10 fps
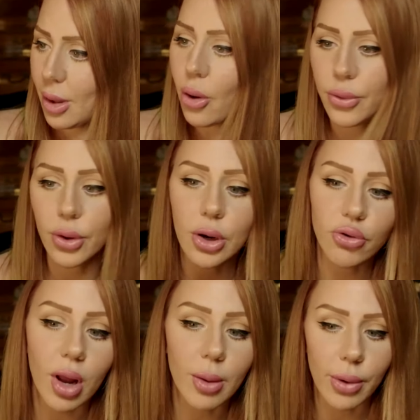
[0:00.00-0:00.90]
Oh, they're
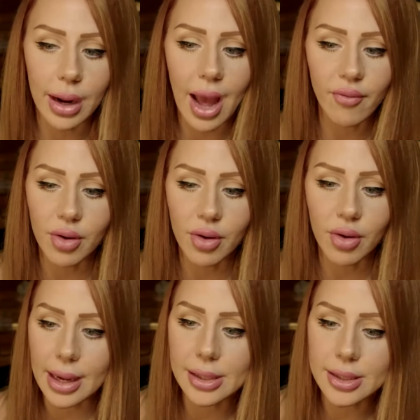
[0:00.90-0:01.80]
going to try to bring
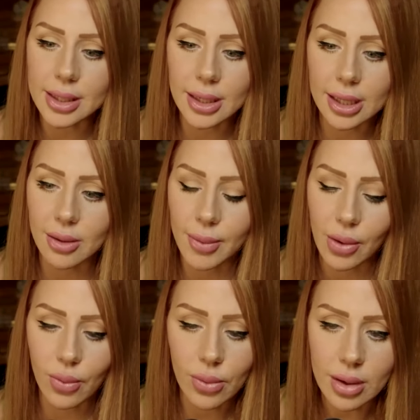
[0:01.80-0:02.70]
everybody in. It's going to get to
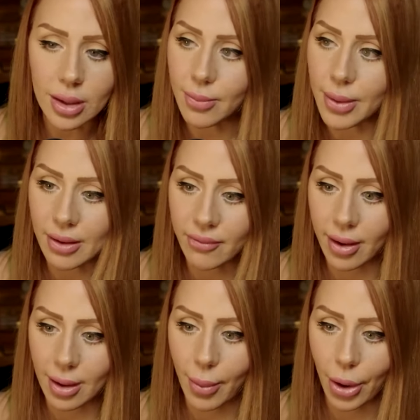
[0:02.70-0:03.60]
be a really big
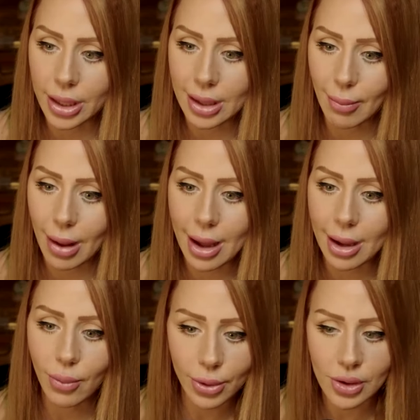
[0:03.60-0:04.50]
fucking party in my
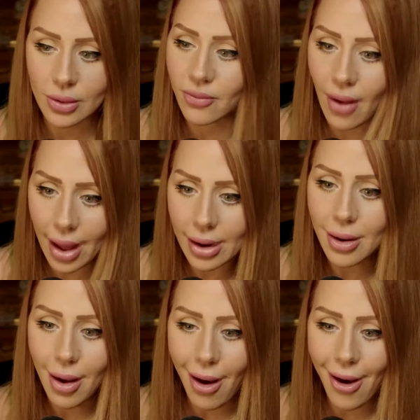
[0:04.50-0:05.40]
head, which is
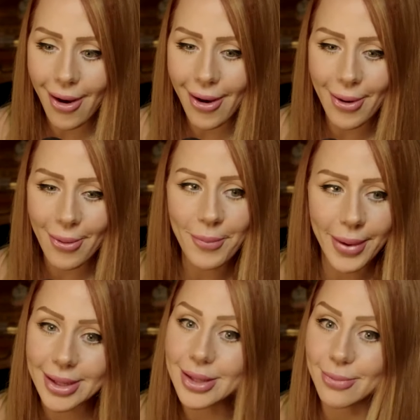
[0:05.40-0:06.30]
fine.
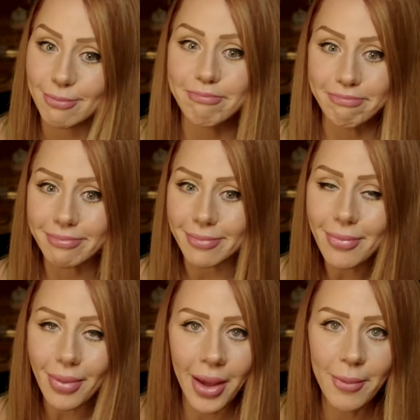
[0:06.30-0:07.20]
But
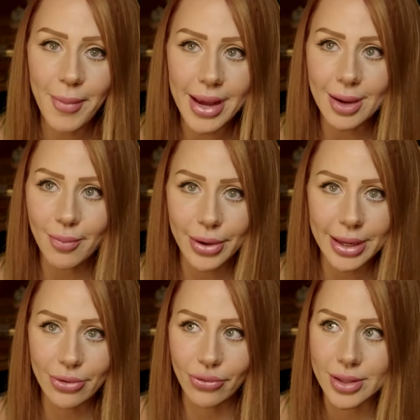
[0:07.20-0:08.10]
it may get
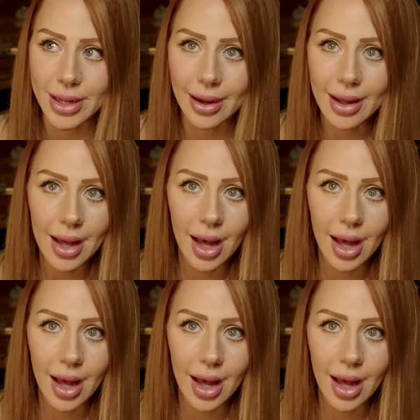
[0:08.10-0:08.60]
pretty interesting.